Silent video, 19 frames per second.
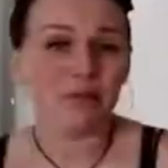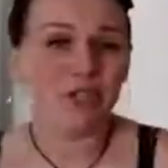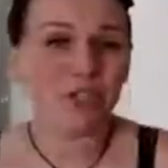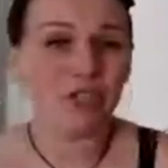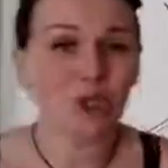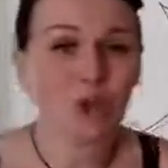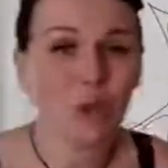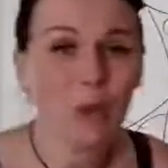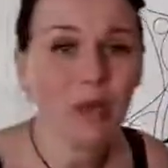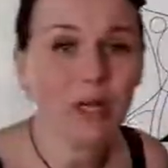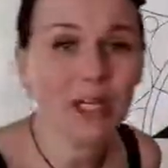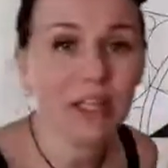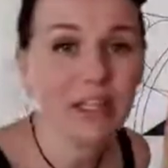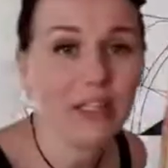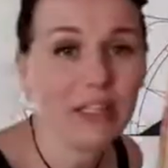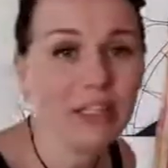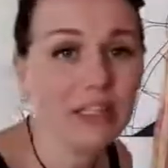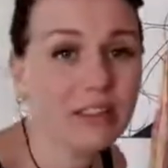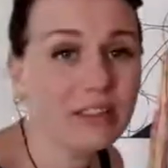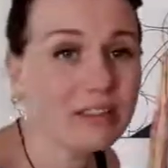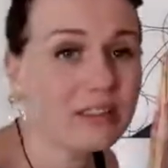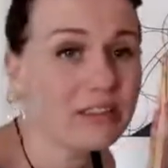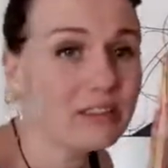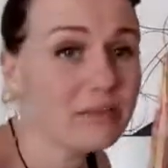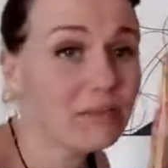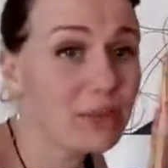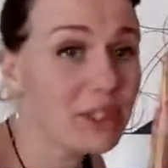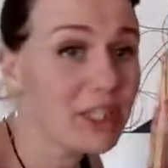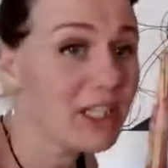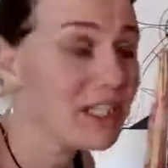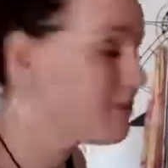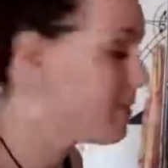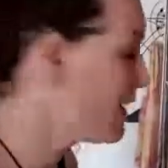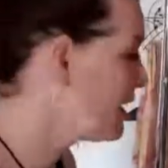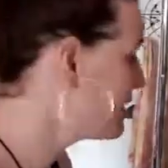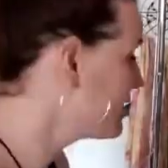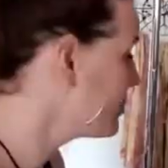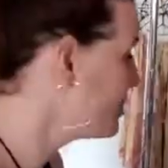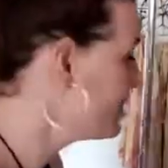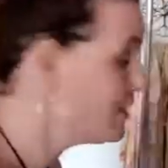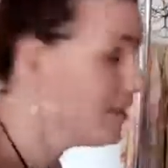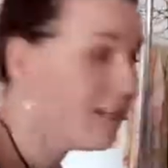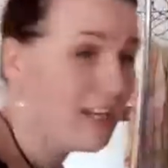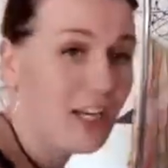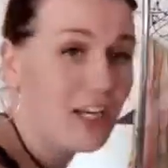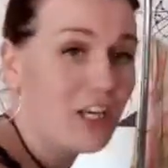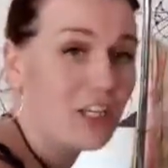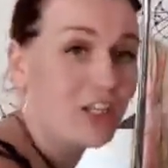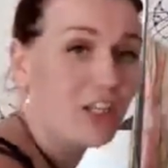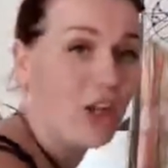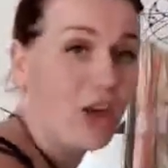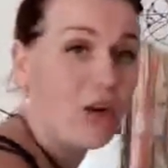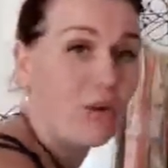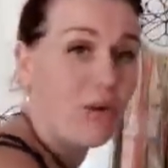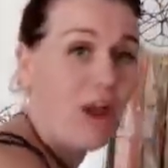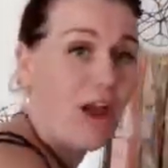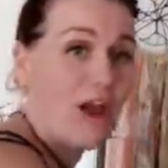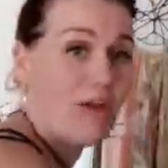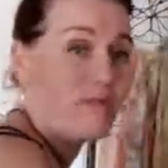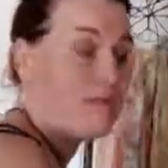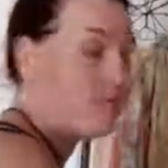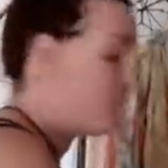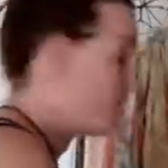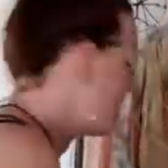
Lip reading: a lot quicker than I was expecting. So the